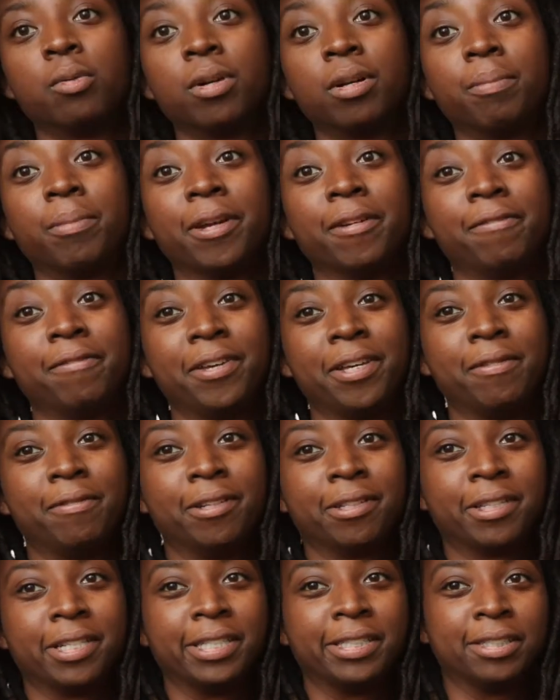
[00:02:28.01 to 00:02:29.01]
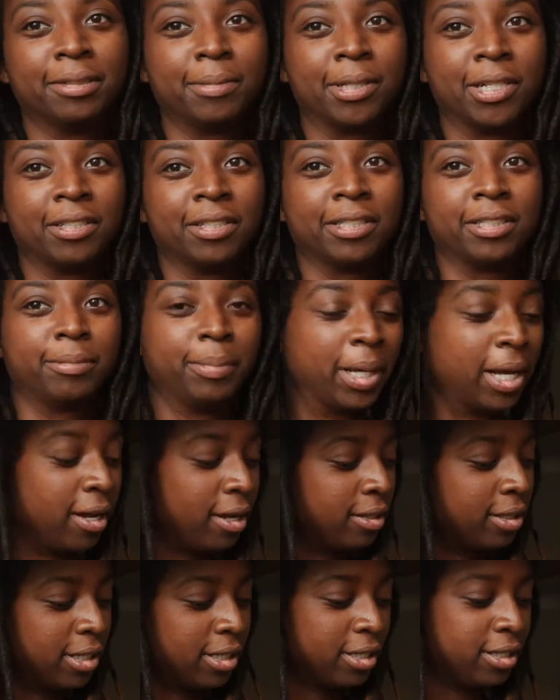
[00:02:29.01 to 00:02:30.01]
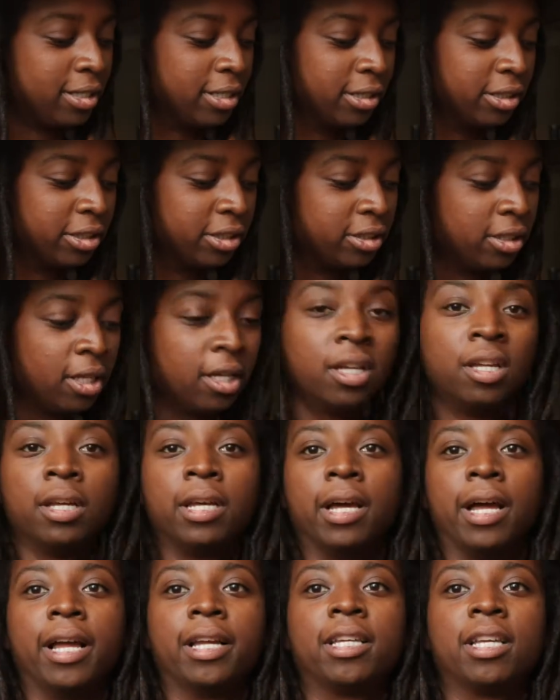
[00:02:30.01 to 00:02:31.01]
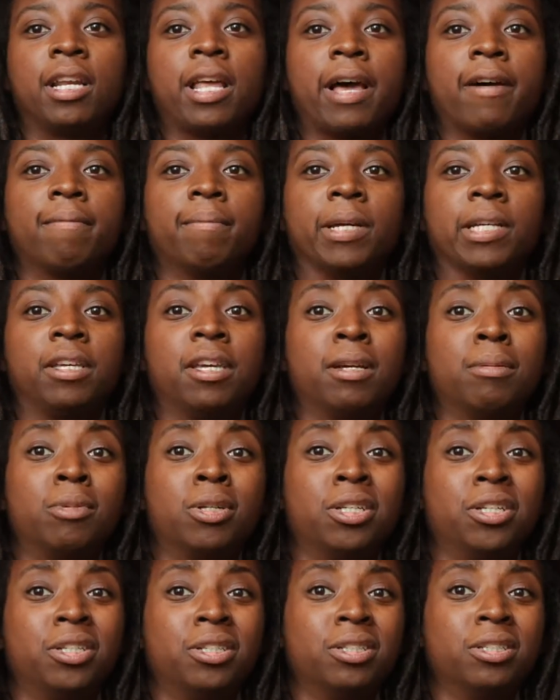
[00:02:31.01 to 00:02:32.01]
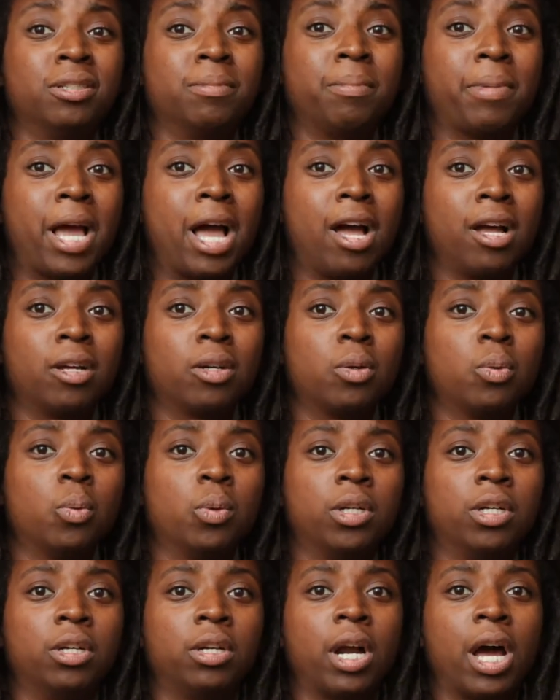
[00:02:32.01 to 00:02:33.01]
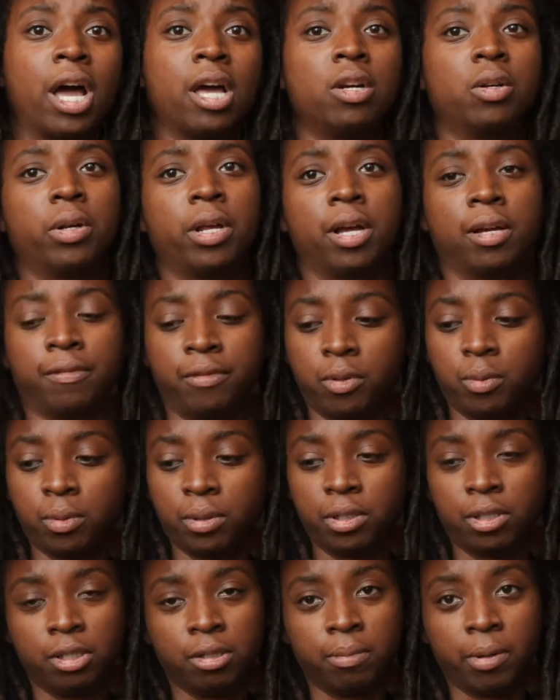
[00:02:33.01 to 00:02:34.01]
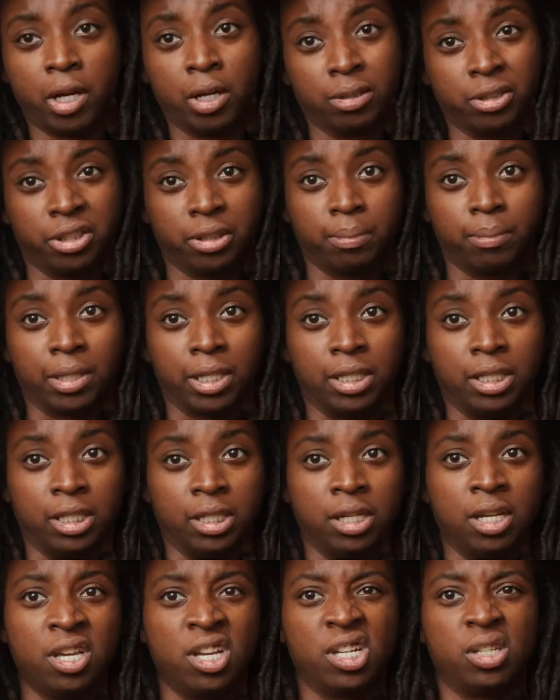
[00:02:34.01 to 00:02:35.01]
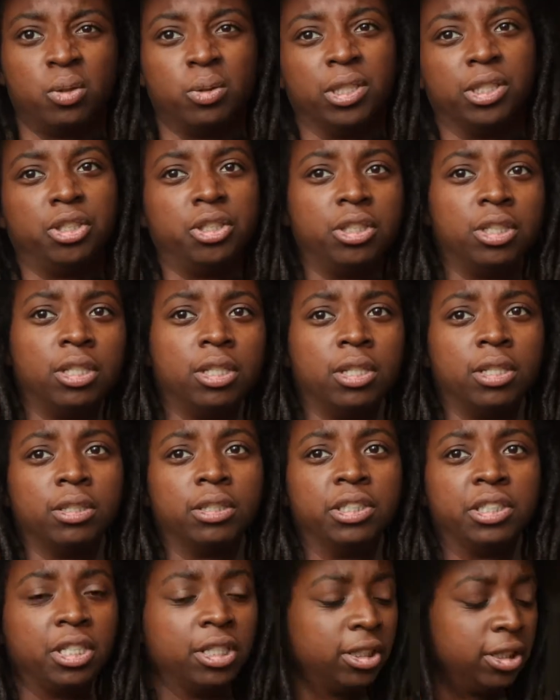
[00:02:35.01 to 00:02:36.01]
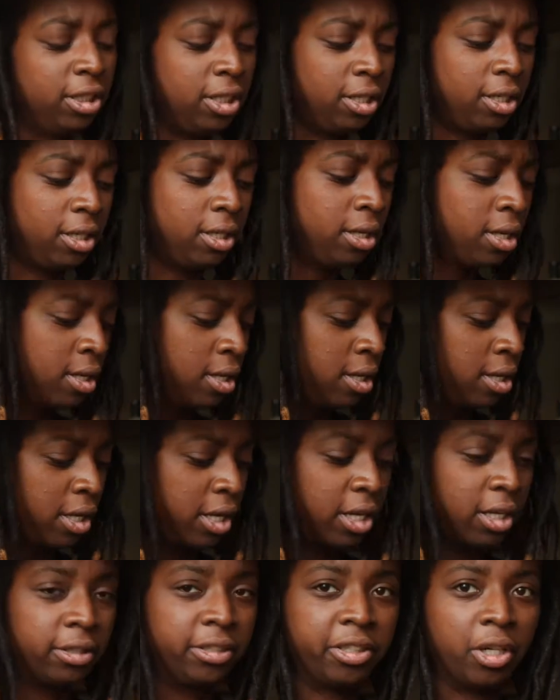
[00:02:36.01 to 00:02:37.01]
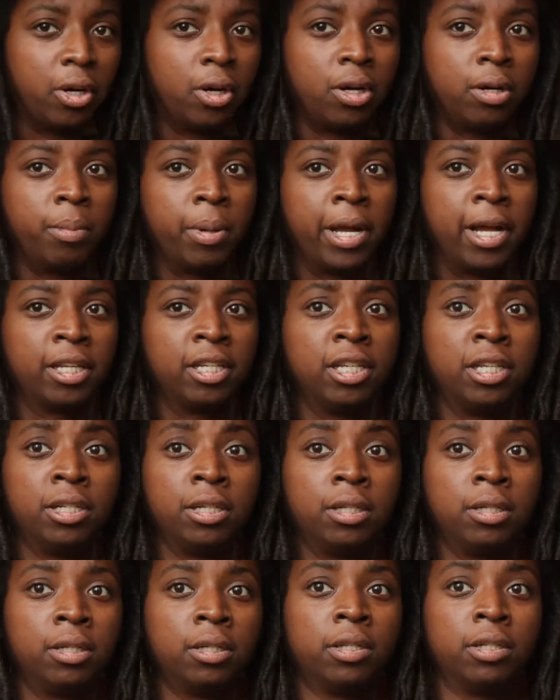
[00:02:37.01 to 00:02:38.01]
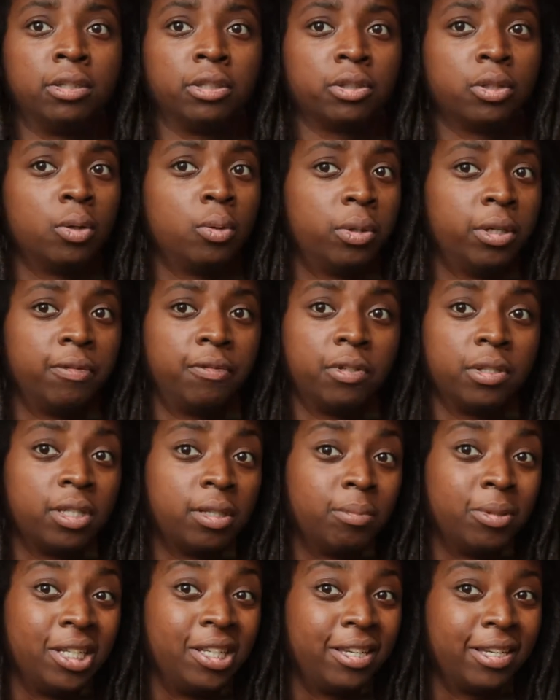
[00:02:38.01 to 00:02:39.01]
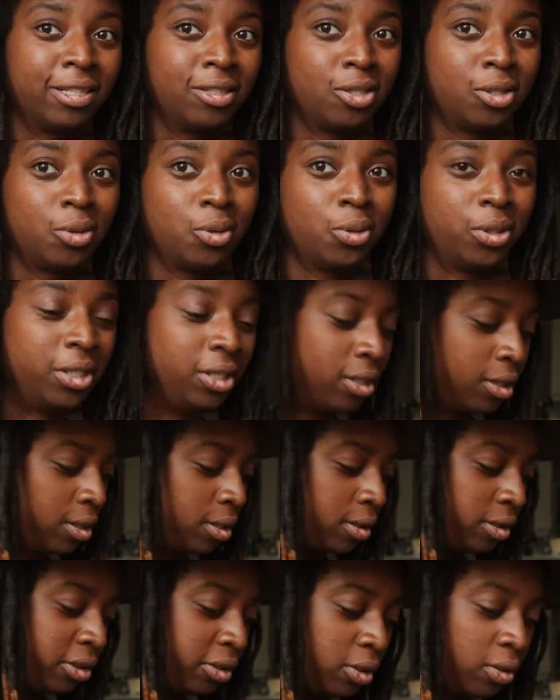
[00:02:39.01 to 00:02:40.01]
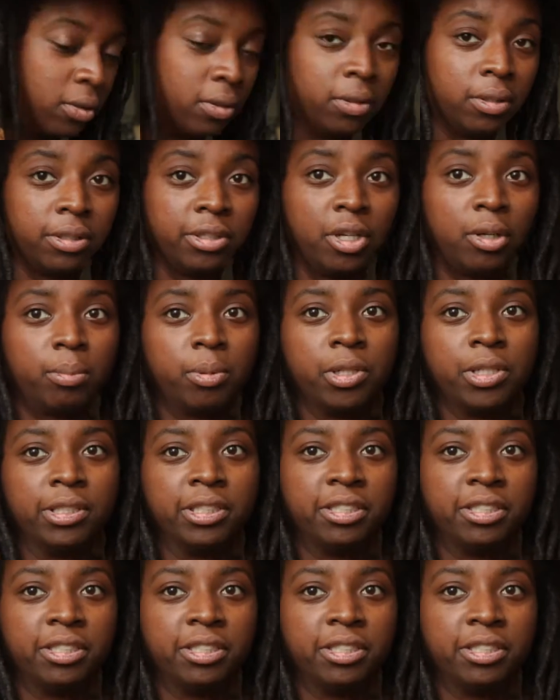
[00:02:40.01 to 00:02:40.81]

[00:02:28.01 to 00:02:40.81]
one of my favorite things about this bag is I can have my camera gear in the back where I don't have to worry about somebody reaching in and stealing it. It's all back here. There's no way for them to get to it. So it's all pretty